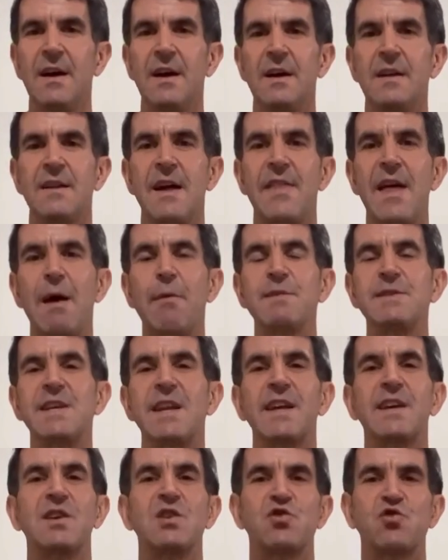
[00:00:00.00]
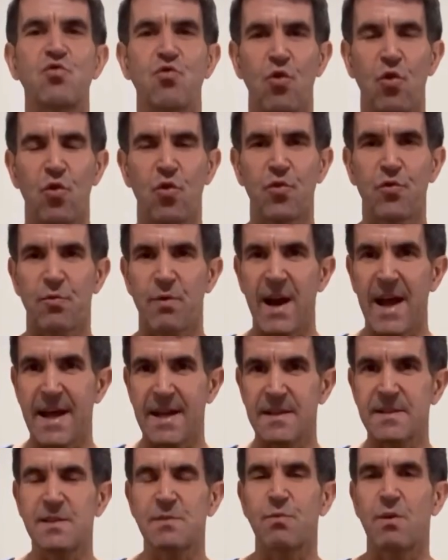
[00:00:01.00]
Now that was in a controlled
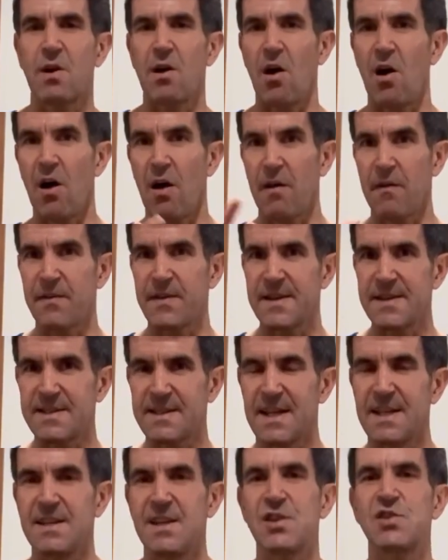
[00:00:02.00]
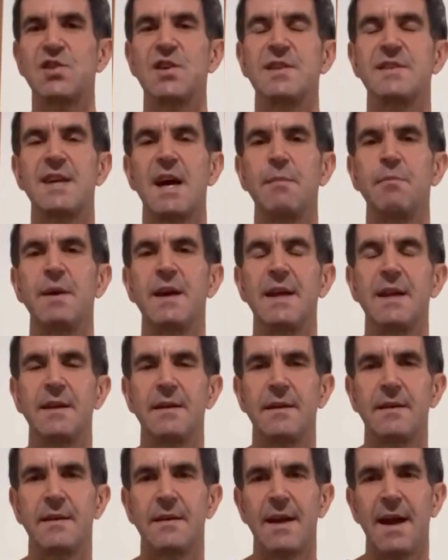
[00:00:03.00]
race where all of these conditions have
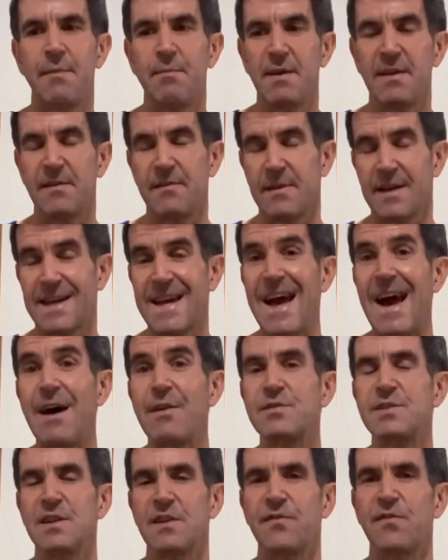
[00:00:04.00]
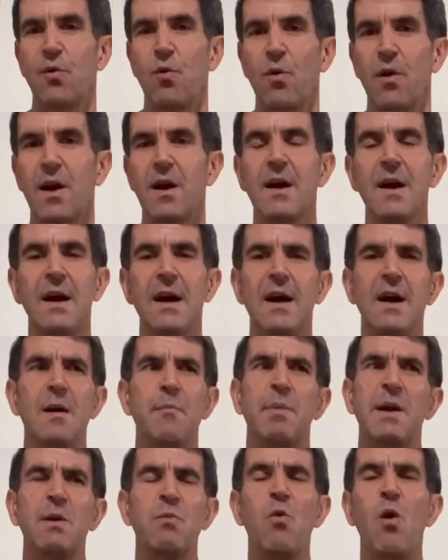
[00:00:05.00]
been accounted for,
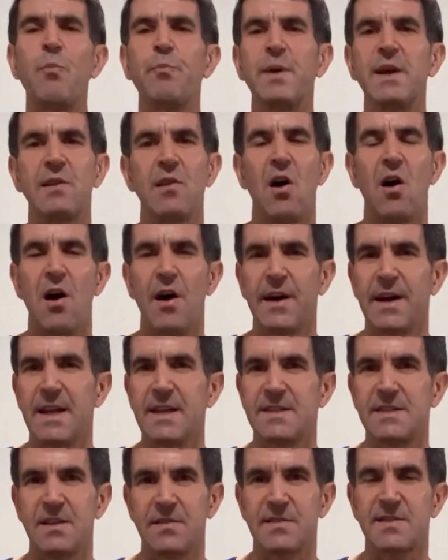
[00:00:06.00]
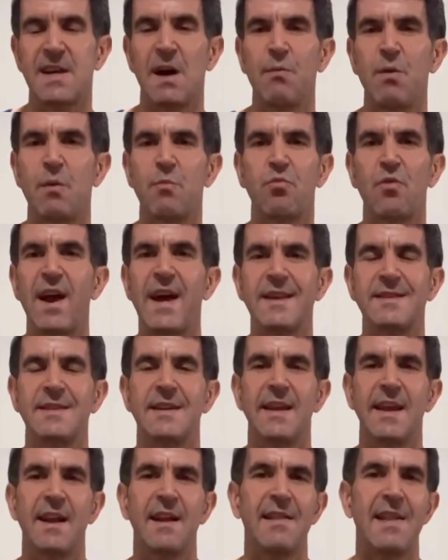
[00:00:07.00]
but it won't be long until someone breaks
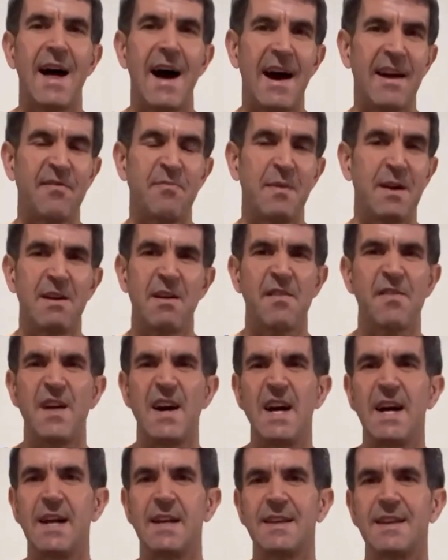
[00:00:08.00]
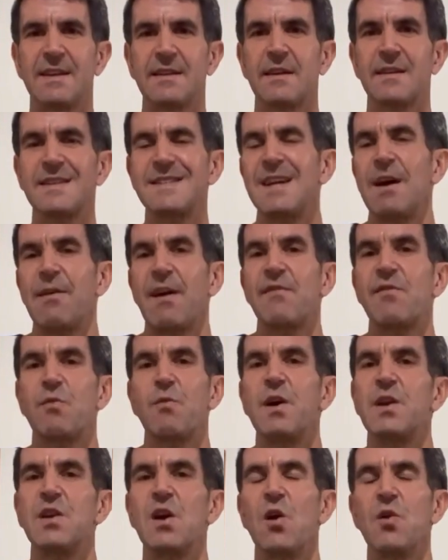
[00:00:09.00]
it in a live marathon, because now
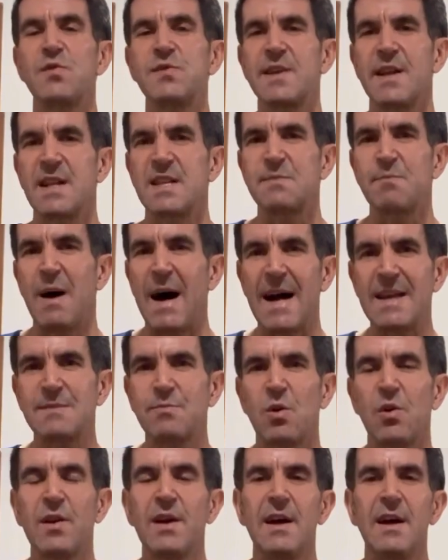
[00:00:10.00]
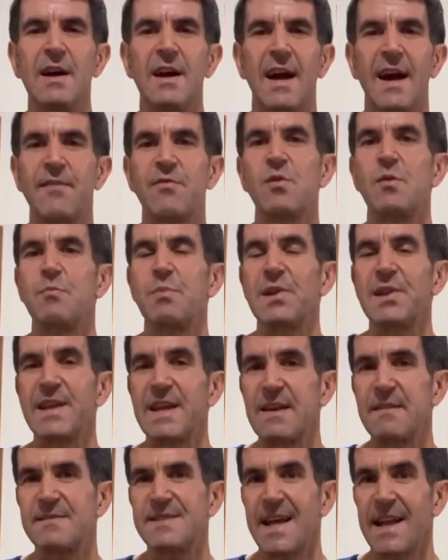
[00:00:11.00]
everyone knows that it's possible. Everyone
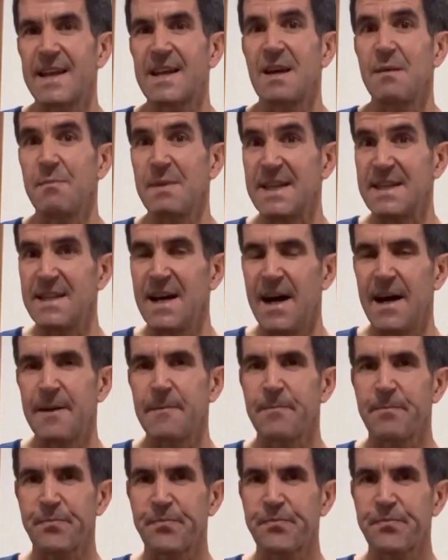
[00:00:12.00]
believes that it can be done.